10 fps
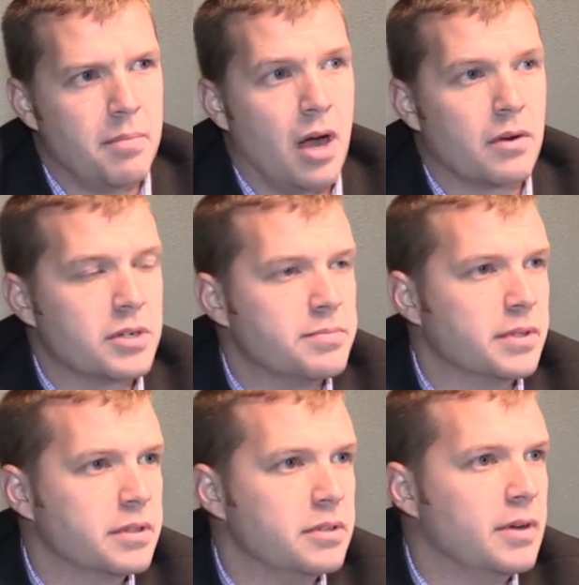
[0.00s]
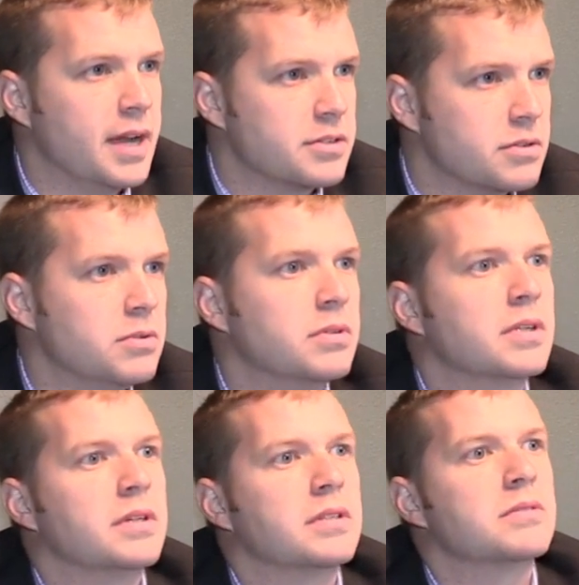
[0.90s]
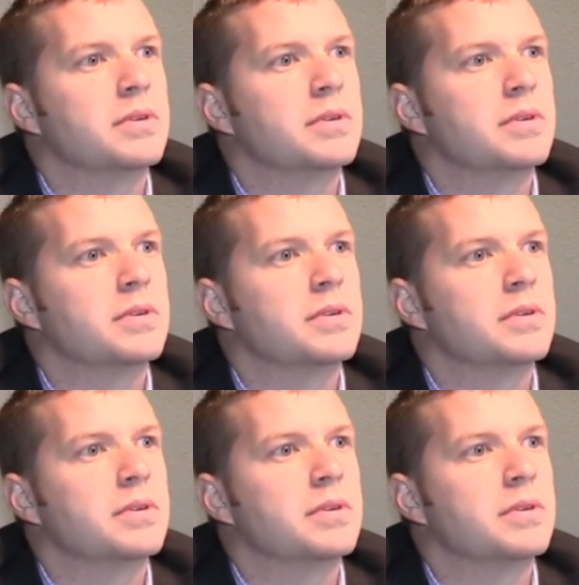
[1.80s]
bond which built a new high school and is